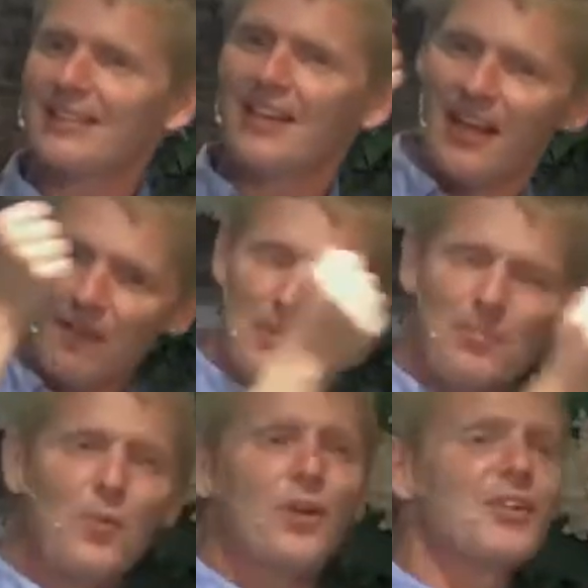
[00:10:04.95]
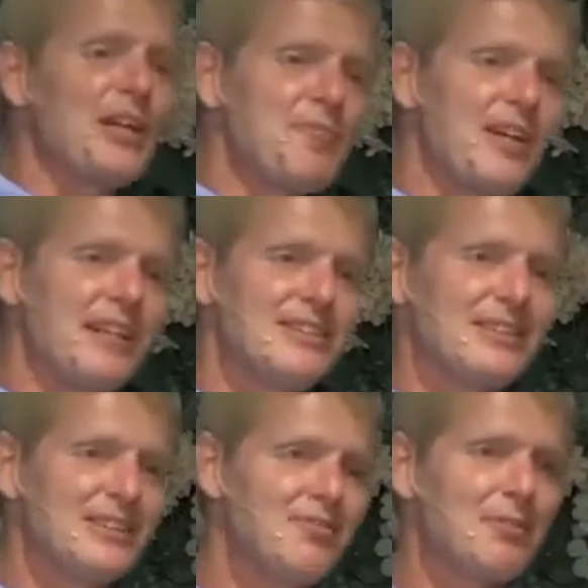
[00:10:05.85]
a few more grapevines in a
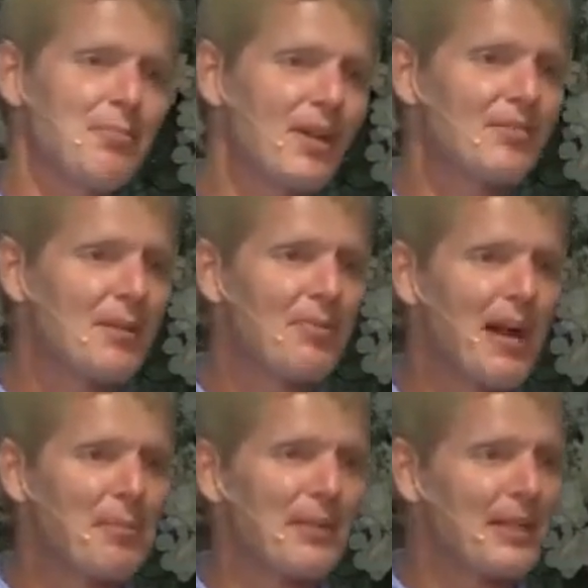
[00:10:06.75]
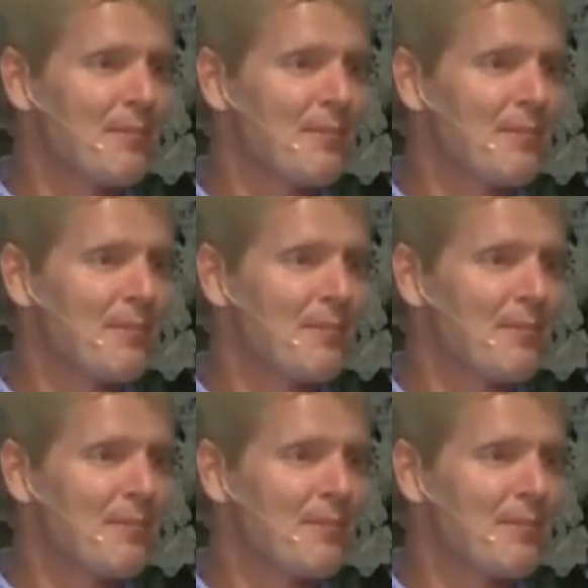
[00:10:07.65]
different part of our property.